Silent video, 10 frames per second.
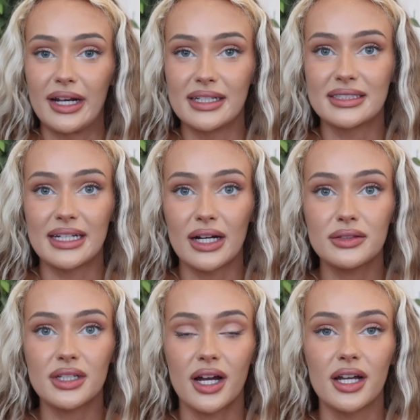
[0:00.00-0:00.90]
it is now
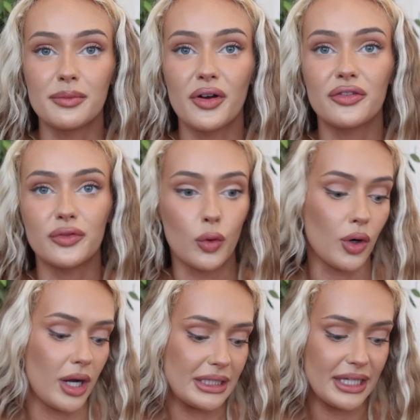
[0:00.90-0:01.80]
time
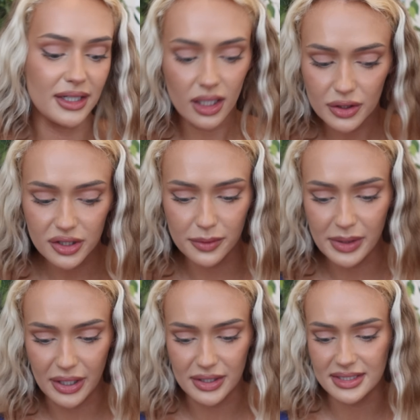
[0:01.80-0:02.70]
for the color
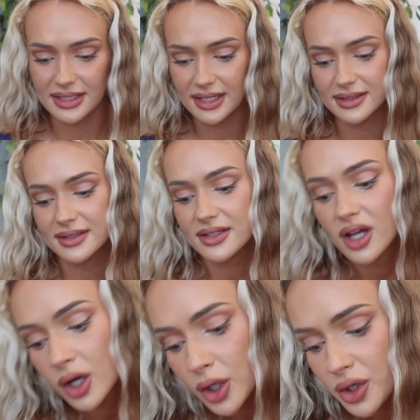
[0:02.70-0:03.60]
comparisons.
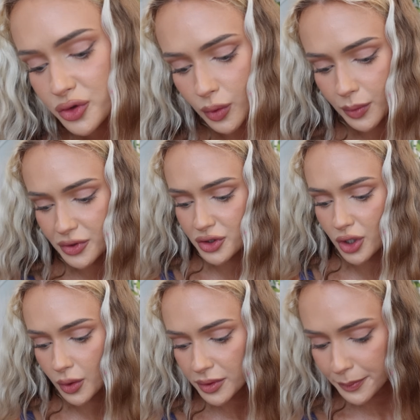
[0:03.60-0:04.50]
So we will
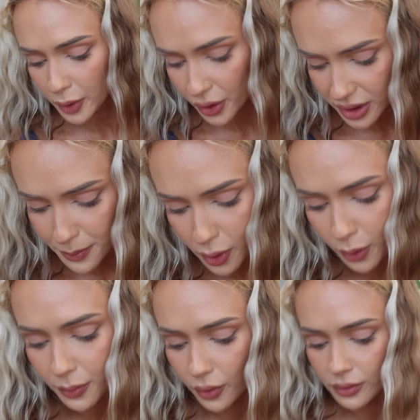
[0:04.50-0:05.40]
start with Party
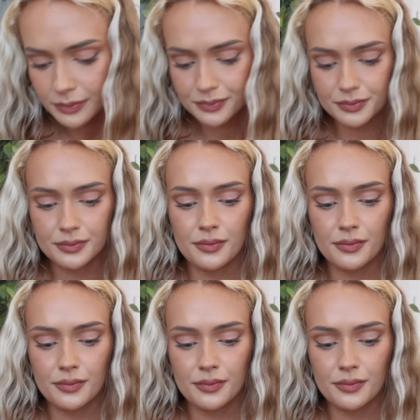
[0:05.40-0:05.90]
Purple.